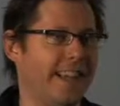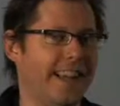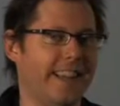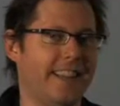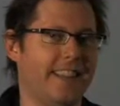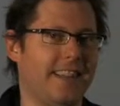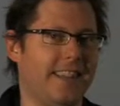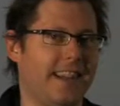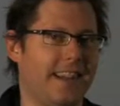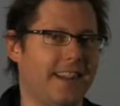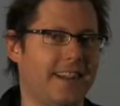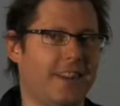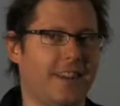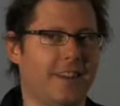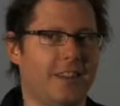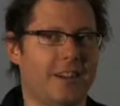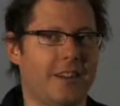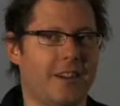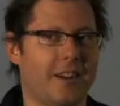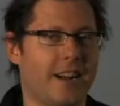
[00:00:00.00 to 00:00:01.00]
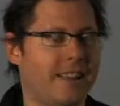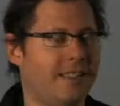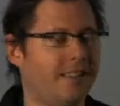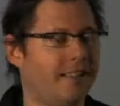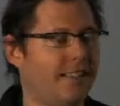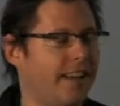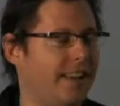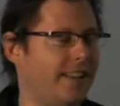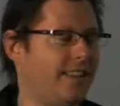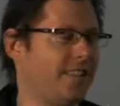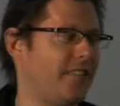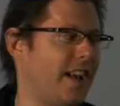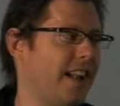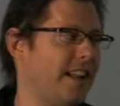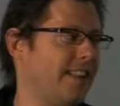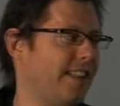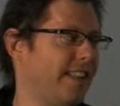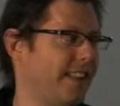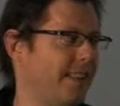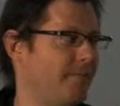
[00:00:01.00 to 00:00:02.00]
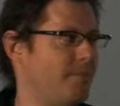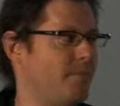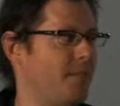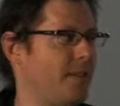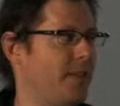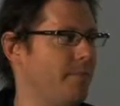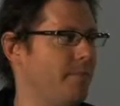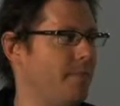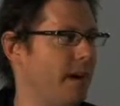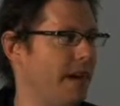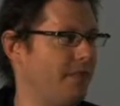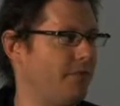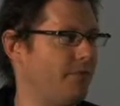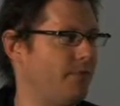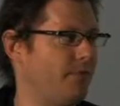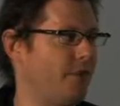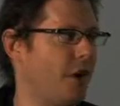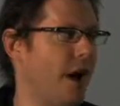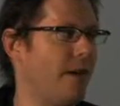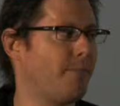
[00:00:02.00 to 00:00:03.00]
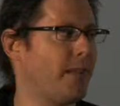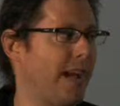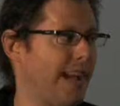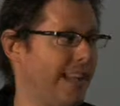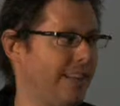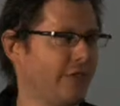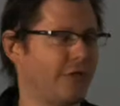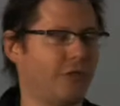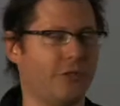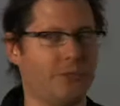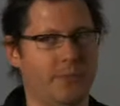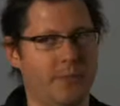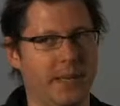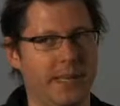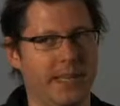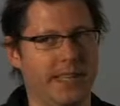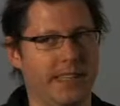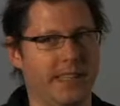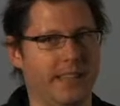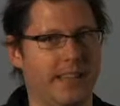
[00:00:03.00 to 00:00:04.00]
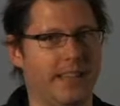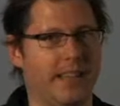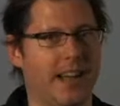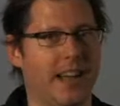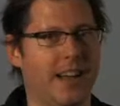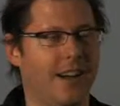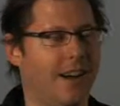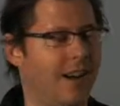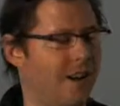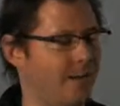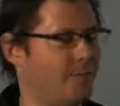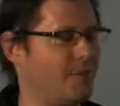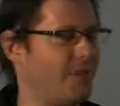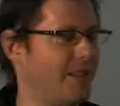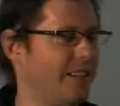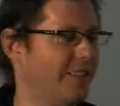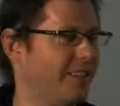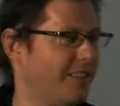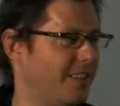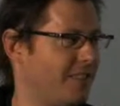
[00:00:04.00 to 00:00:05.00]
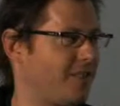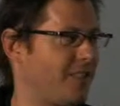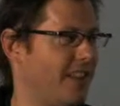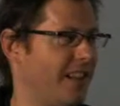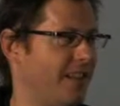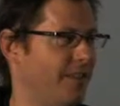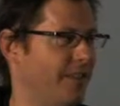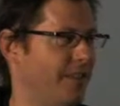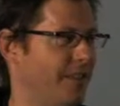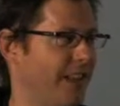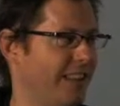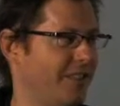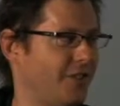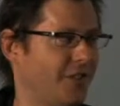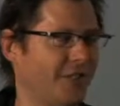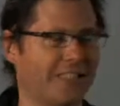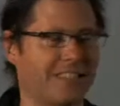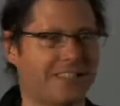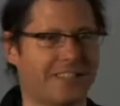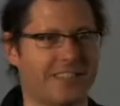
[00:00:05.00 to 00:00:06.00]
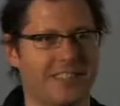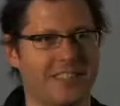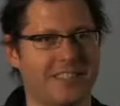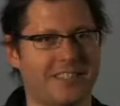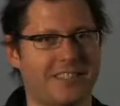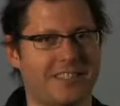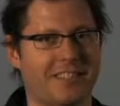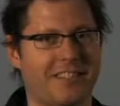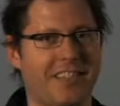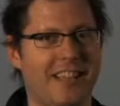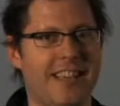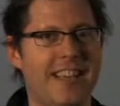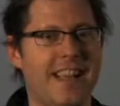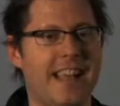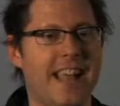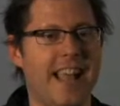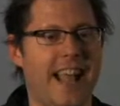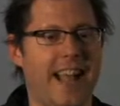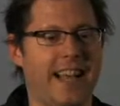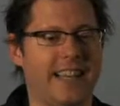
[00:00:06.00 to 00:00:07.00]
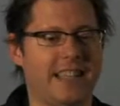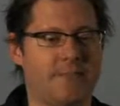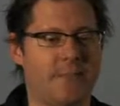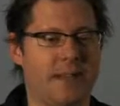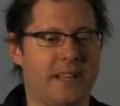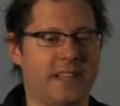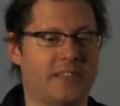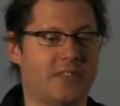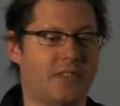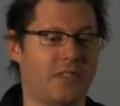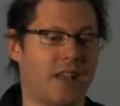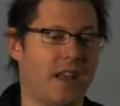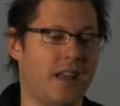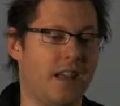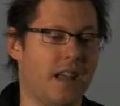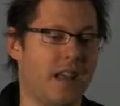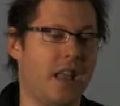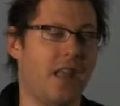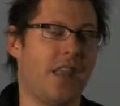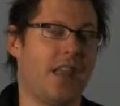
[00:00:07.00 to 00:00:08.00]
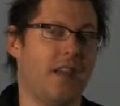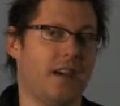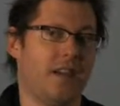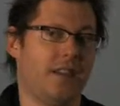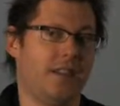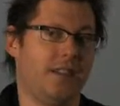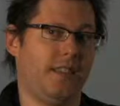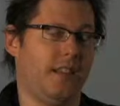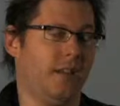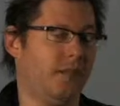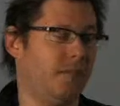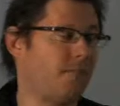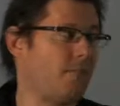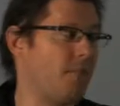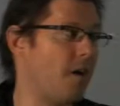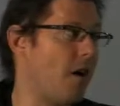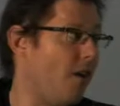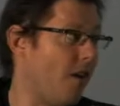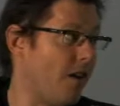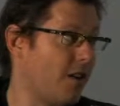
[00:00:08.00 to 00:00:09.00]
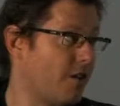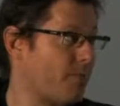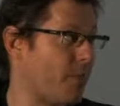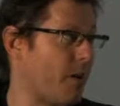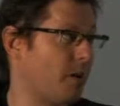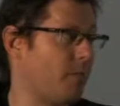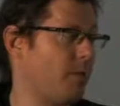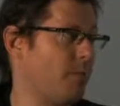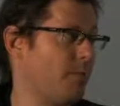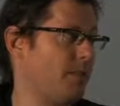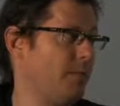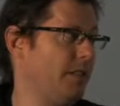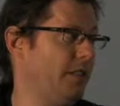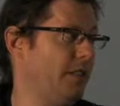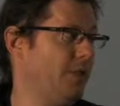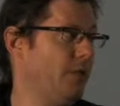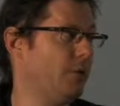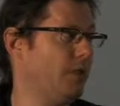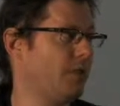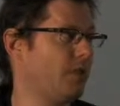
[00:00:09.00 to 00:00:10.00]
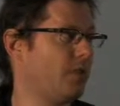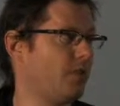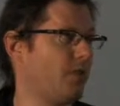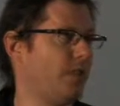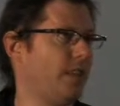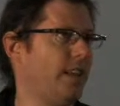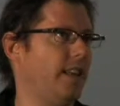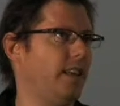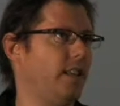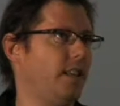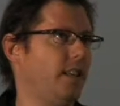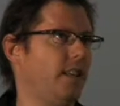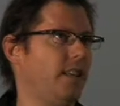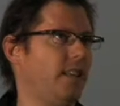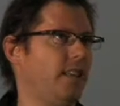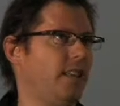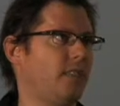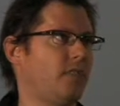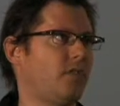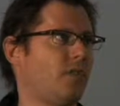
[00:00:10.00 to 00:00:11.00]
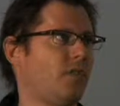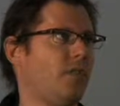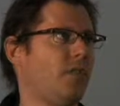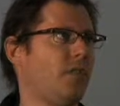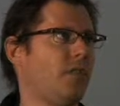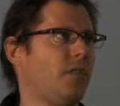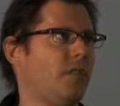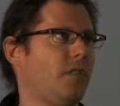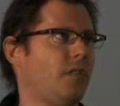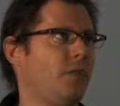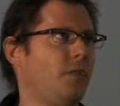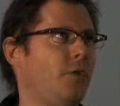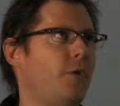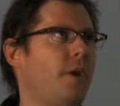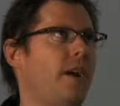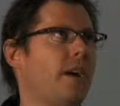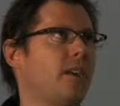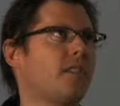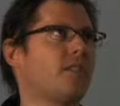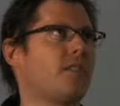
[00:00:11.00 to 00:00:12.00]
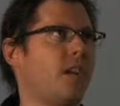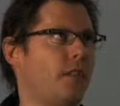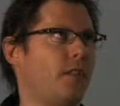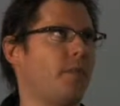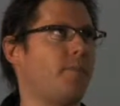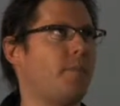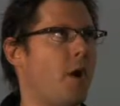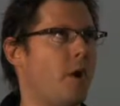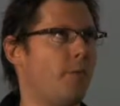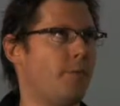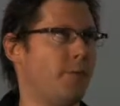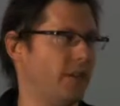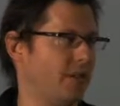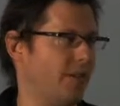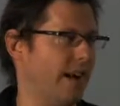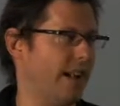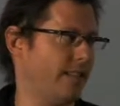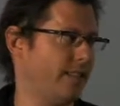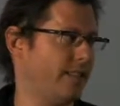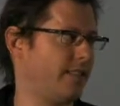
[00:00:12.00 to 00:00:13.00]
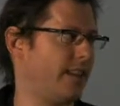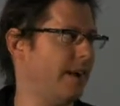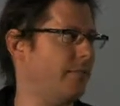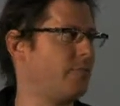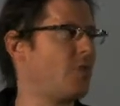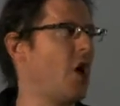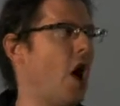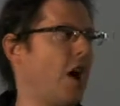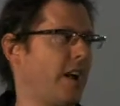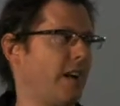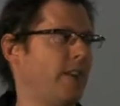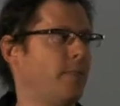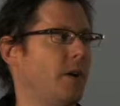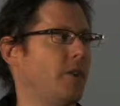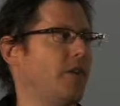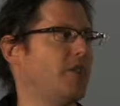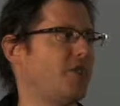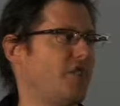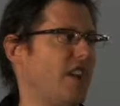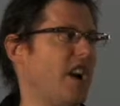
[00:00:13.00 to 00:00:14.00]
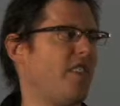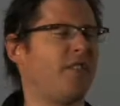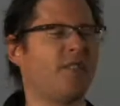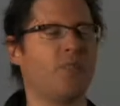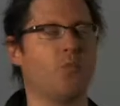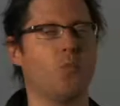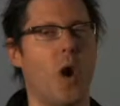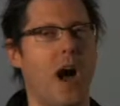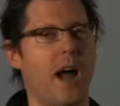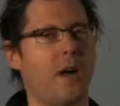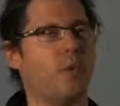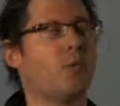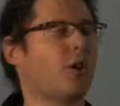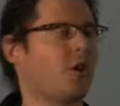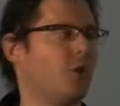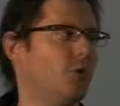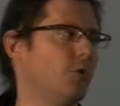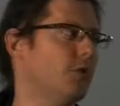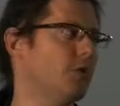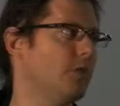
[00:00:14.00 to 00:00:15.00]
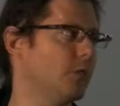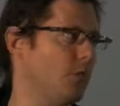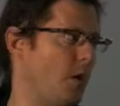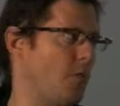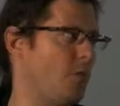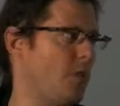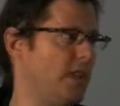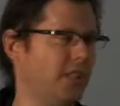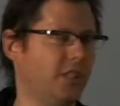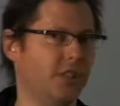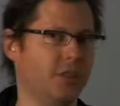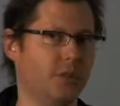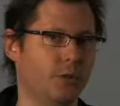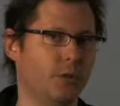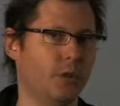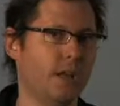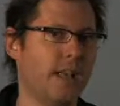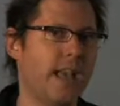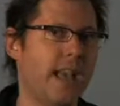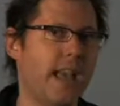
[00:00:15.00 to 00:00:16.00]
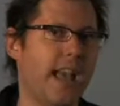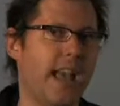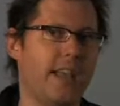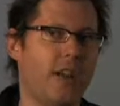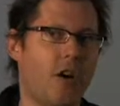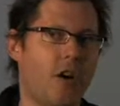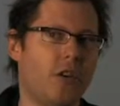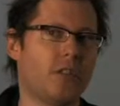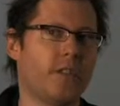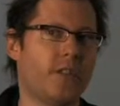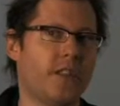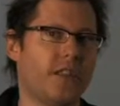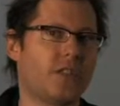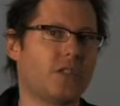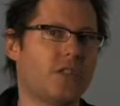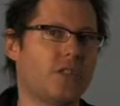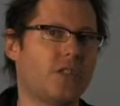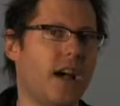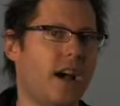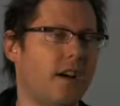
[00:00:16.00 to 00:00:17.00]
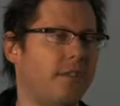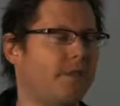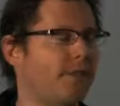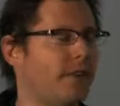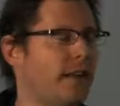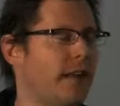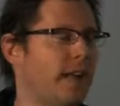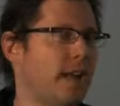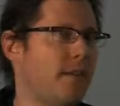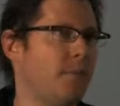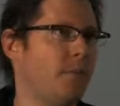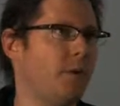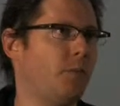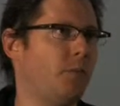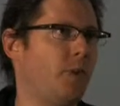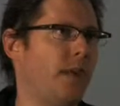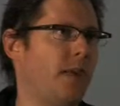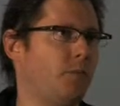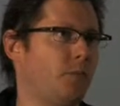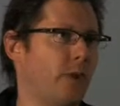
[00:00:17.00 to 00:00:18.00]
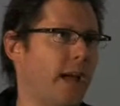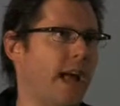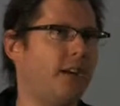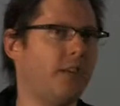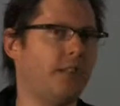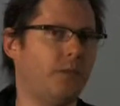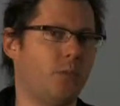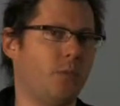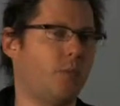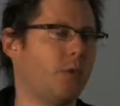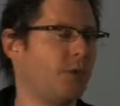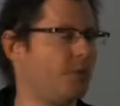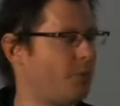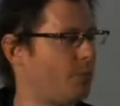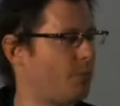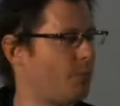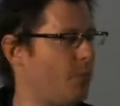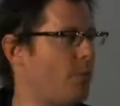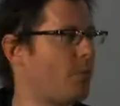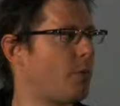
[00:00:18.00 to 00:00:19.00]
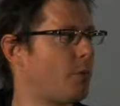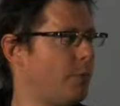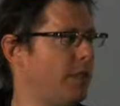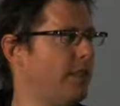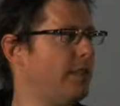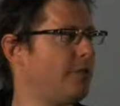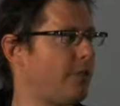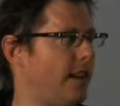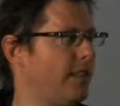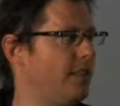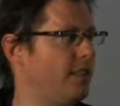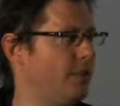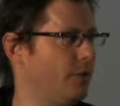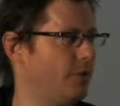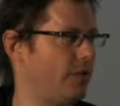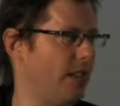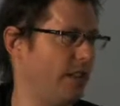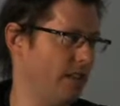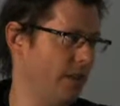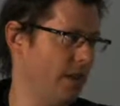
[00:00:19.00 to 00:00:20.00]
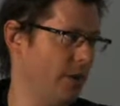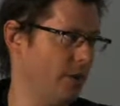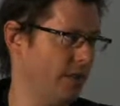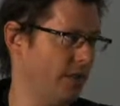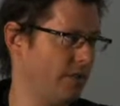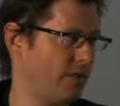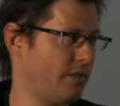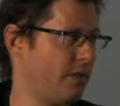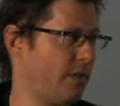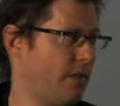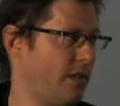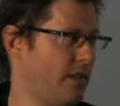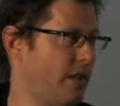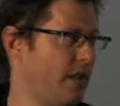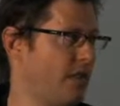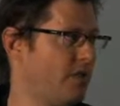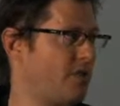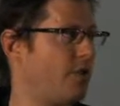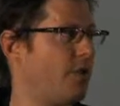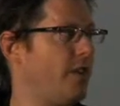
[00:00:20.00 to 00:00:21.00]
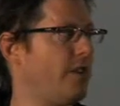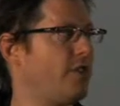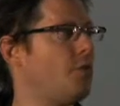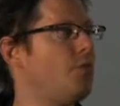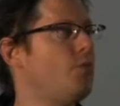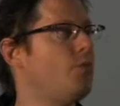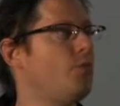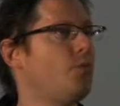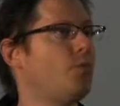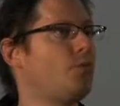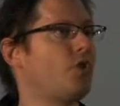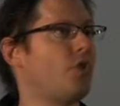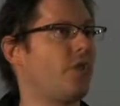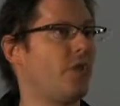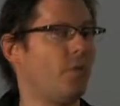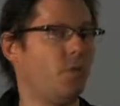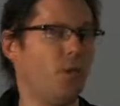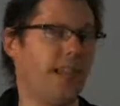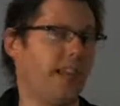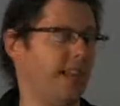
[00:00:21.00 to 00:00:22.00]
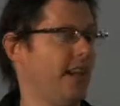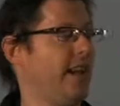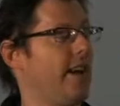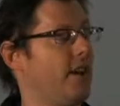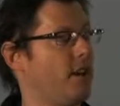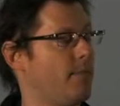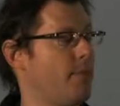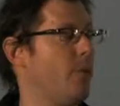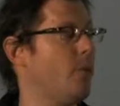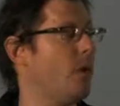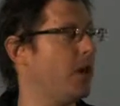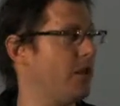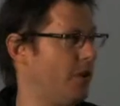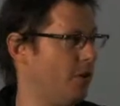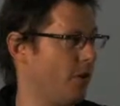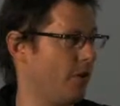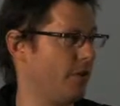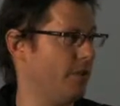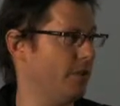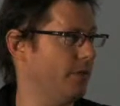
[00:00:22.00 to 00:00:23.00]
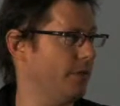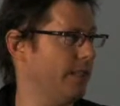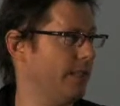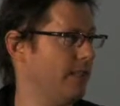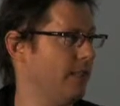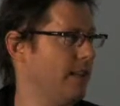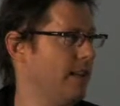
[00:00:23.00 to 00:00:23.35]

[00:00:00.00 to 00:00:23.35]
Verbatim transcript: I, earlier, I, I decided that I, that my job title should be uh, arms dealer instead of evangelist, and it's and it's because uh, you know a large part of what we do is is you hear us on the pulpit a lot of the time talking about the stuff and why we're cool and what we do mm-hmm. and all of this stuff. But in reality, what we're what we're really trying to do is get noticed, so that you so that we can hear about what you're doing.